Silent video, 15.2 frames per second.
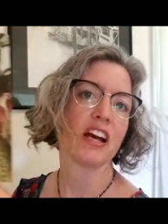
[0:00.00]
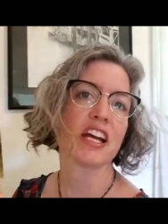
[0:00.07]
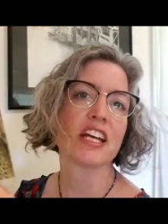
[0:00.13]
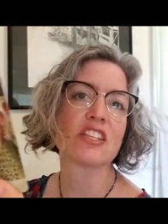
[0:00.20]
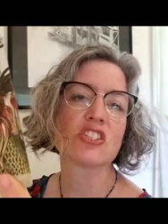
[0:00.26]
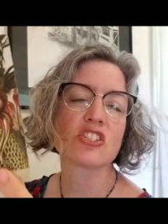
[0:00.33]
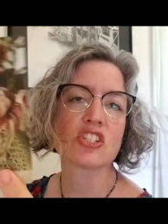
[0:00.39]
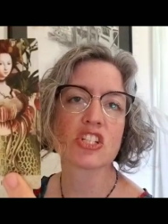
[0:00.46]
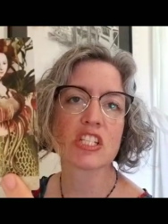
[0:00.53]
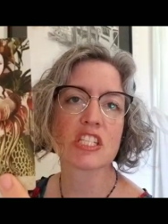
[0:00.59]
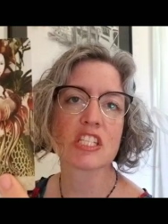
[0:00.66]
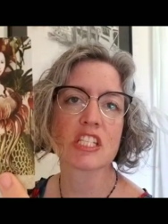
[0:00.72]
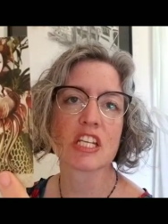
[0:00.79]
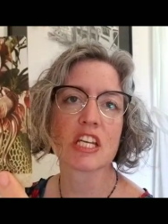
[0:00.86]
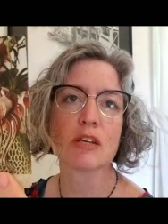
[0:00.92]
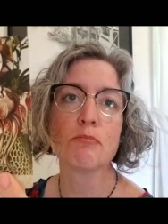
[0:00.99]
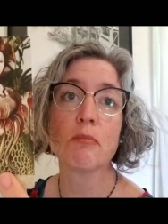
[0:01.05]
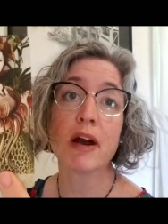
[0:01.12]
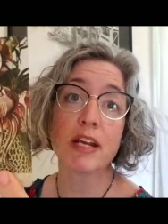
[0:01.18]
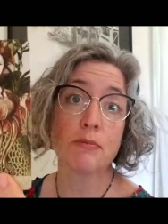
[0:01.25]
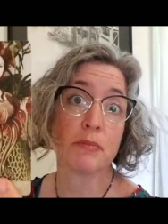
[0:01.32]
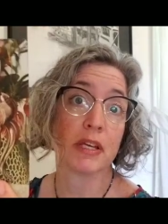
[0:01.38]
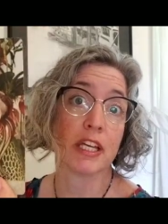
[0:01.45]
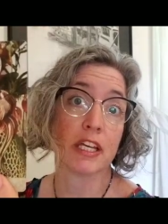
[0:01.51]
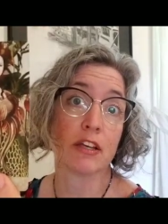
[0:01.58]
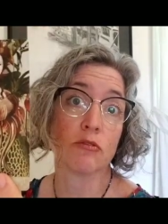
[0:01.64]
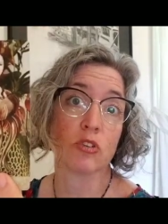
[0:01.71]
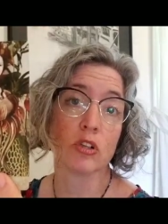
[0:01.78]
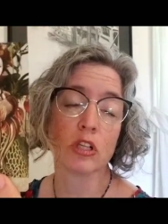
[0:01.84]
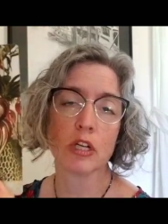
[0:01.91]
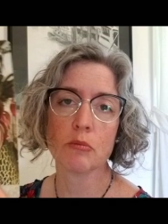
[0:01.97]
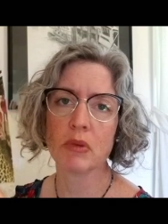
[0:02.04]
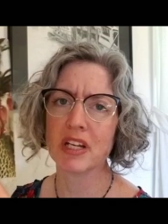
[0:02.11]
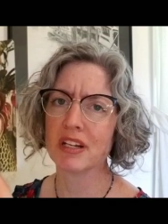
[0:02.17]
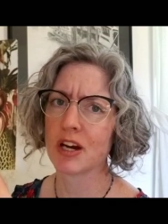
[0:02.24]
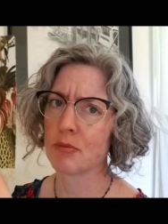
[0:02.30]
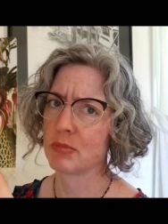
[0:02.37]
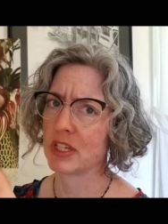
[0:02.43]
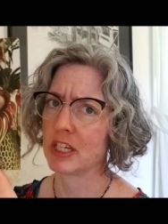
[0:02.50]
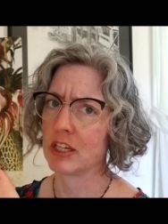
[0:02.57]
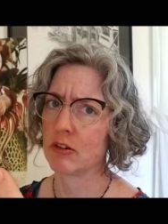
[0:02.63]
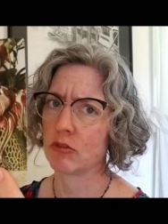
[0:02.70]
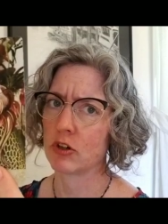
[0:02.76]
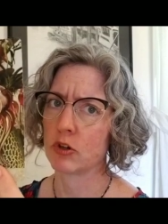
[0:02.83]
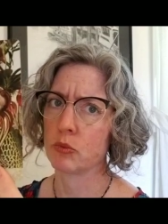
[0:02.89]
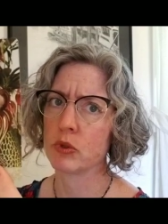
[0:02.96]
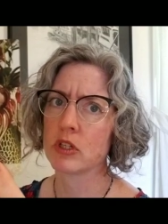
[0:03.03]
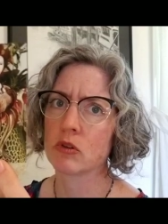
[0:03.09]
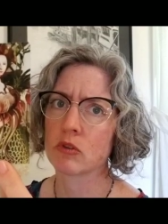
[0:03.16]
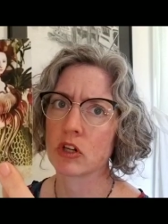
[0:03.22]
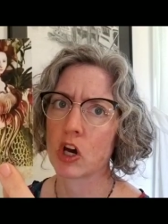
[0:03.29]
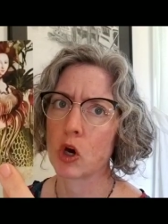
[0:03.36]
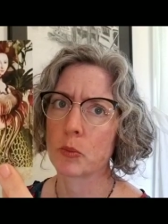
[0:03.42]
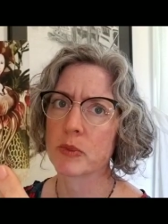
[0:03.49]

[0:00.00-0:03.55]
It's just, it might be evil, it might not be evil, we don't know,